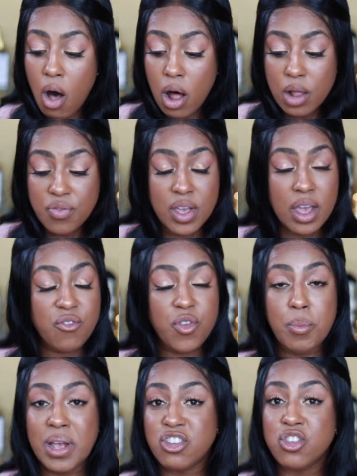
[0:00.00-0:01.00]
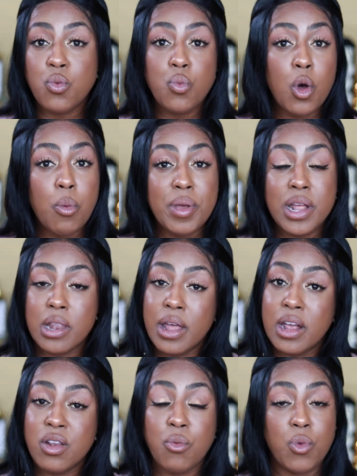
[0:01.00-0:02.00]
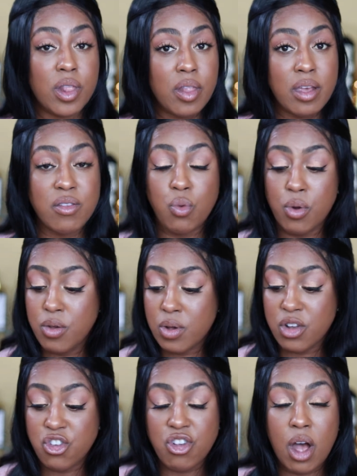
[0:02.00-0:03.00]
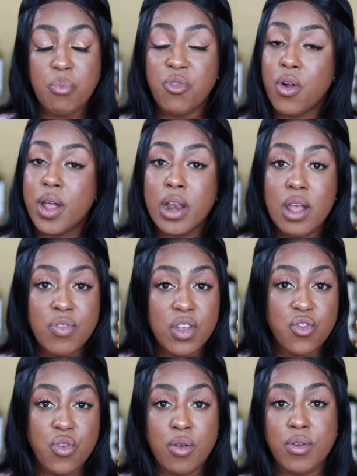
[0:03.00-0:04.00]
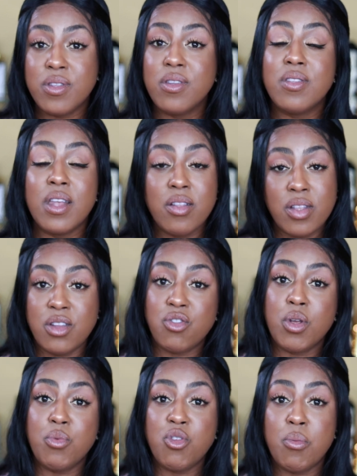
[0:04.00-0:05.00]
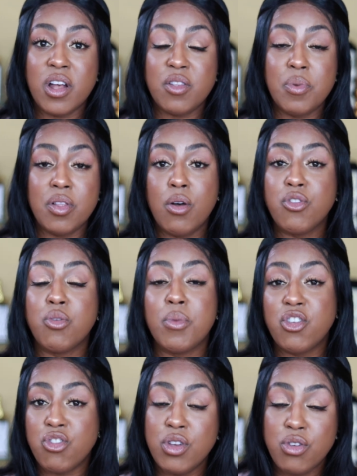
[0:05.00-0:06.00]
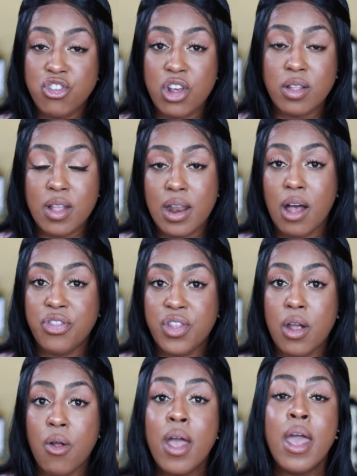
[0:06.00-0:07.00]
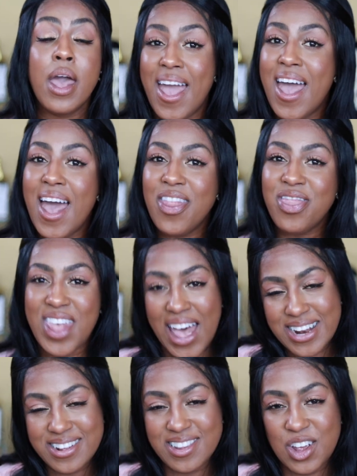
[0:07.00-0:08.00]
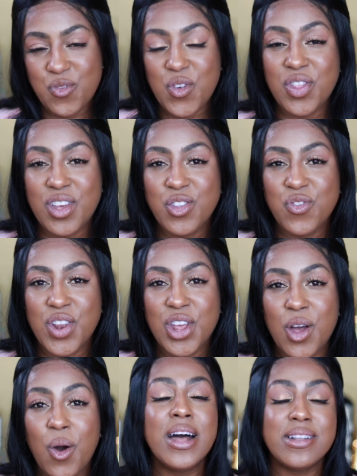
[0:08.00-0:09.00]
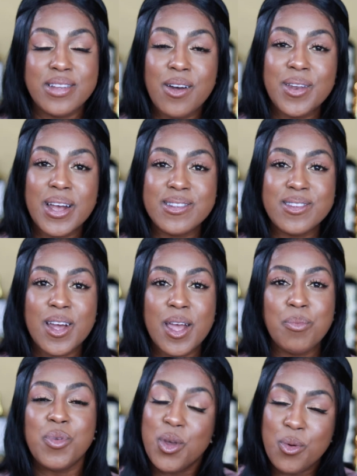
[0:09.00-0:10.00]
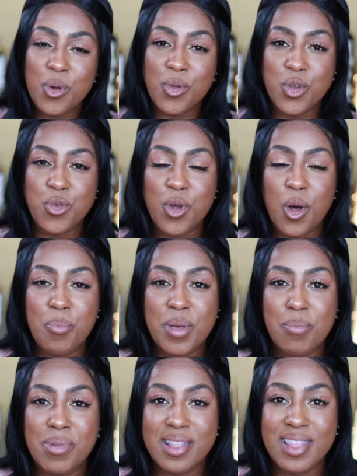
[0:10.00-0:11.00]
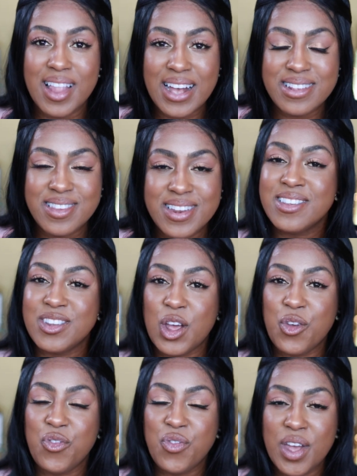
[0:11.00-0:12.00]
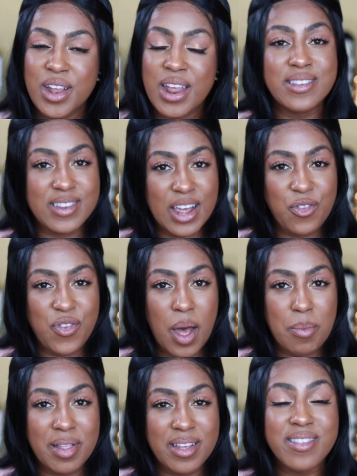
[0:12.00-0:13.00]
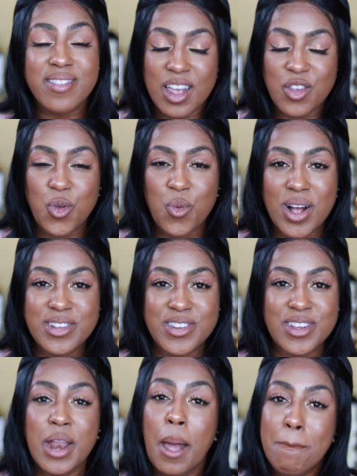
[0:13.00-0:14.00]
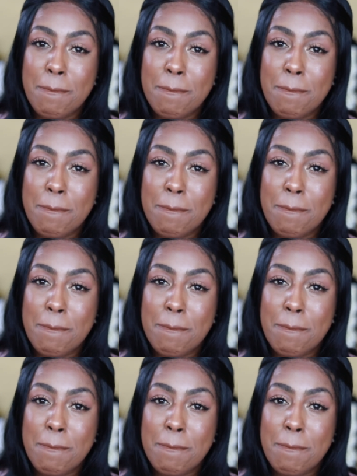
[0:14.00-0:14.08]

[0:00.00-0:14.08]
All of the information will be linked with links where you can shop for any of these fragrances in the description box below. So make sure you check that out there. And that is it for this video. Until next time, you know the drill. Be blessed, stay fit, stay fabulous. Thanks for watching.